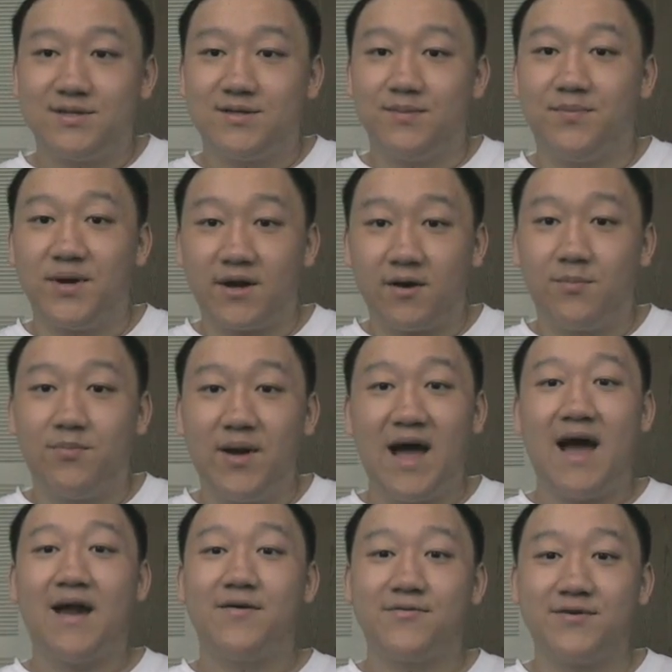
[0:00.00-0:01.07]
The bigger
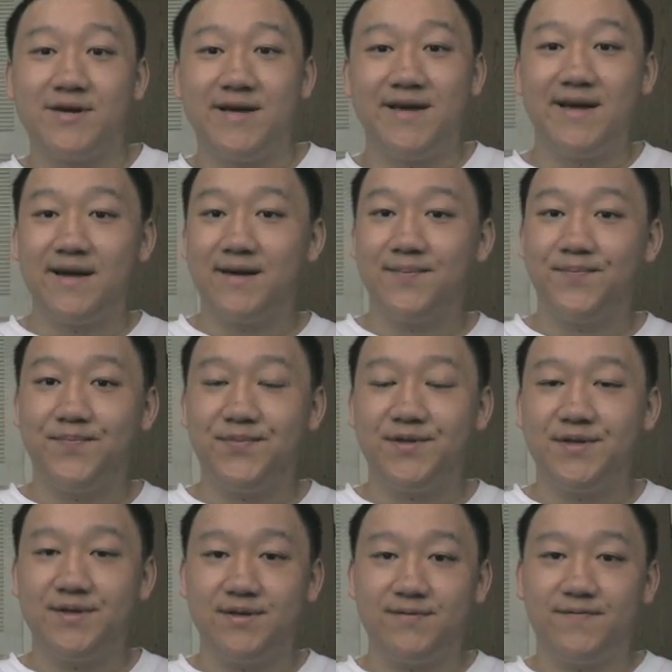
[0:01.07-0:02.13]
battery
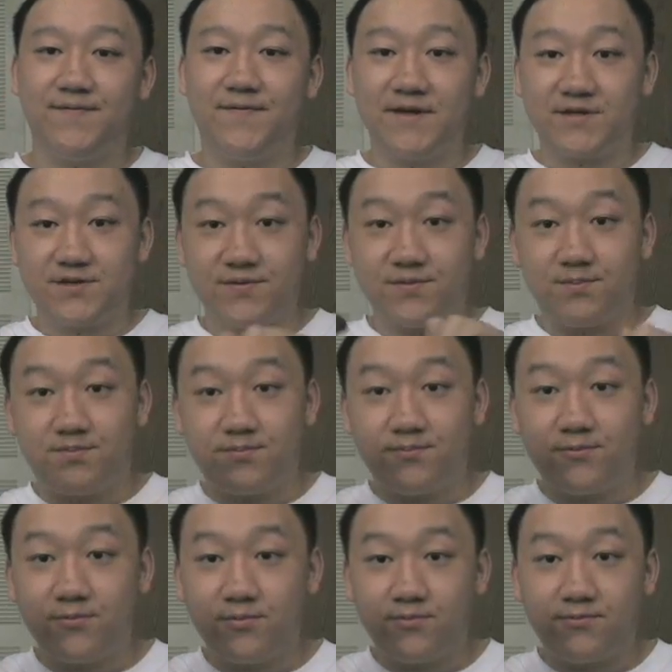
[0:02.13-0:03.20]
fits
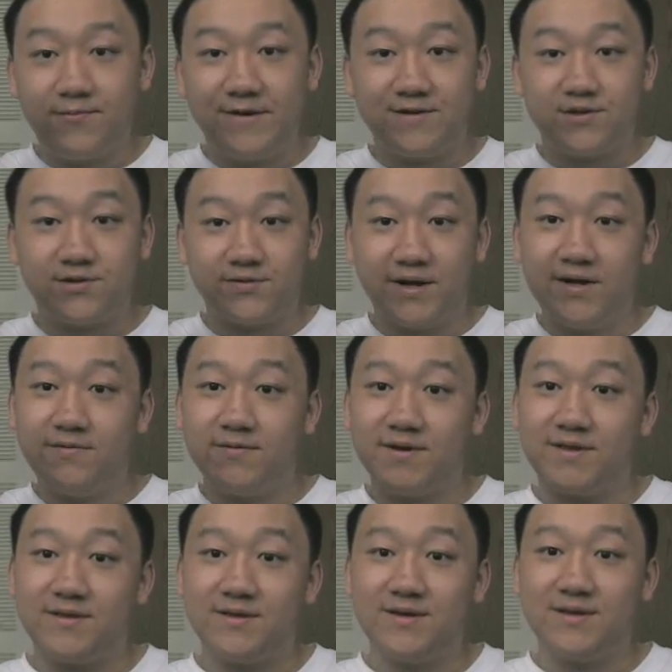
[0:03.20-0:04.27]
great
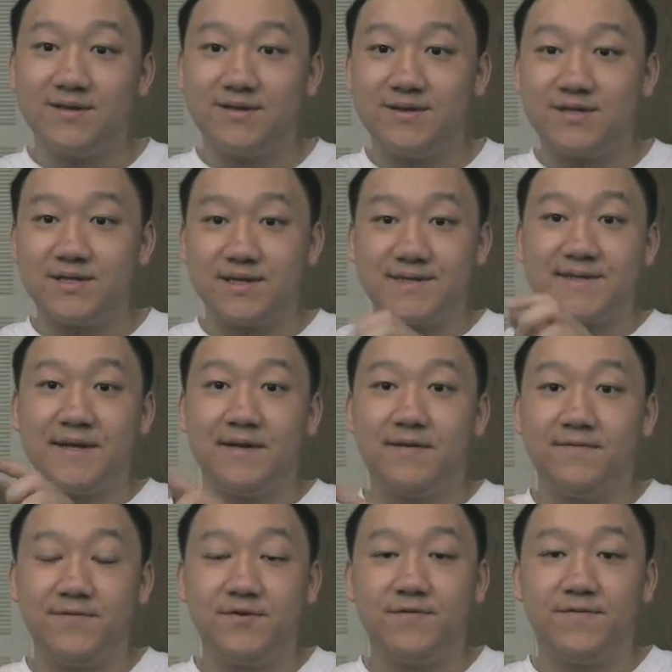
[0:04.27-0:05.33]
with this
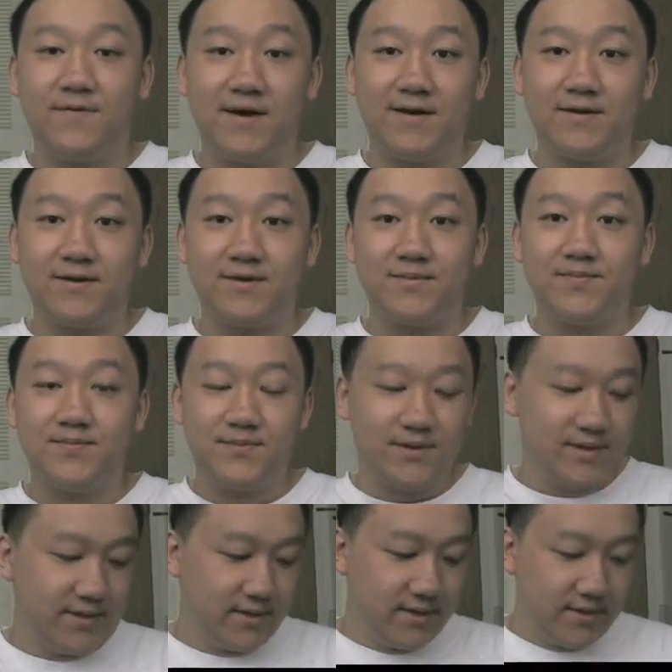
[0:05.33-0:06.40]
extended viewfinder,
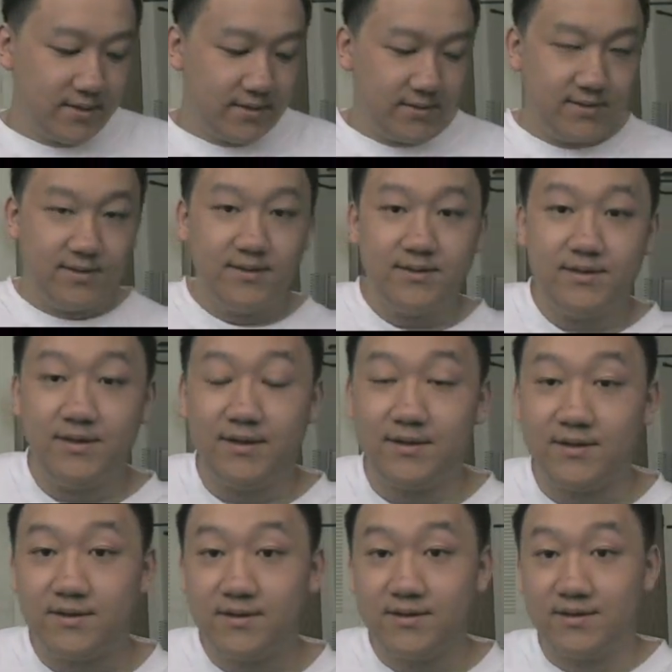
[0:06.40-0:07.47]

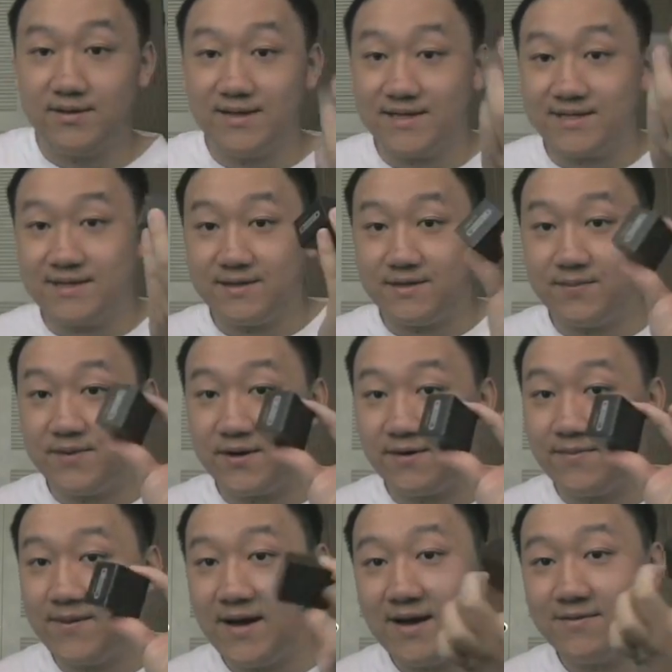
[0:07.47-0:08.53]
and this is the
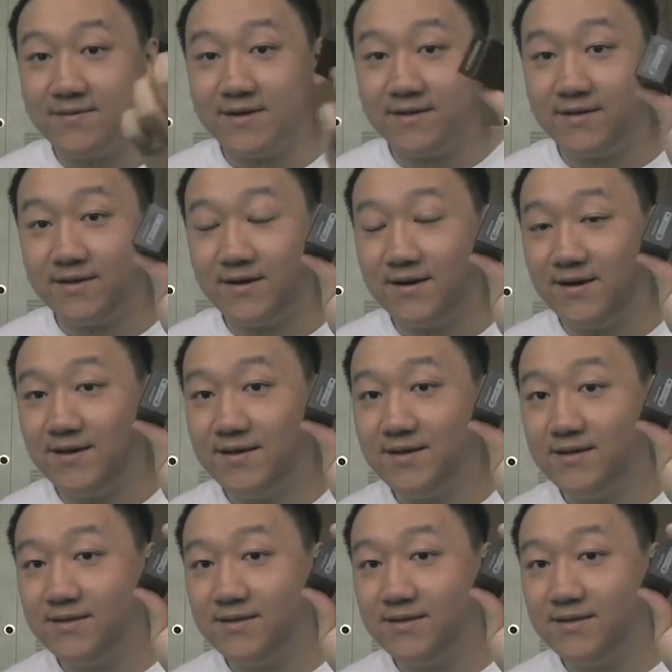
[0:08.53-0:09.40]
bigger battery, the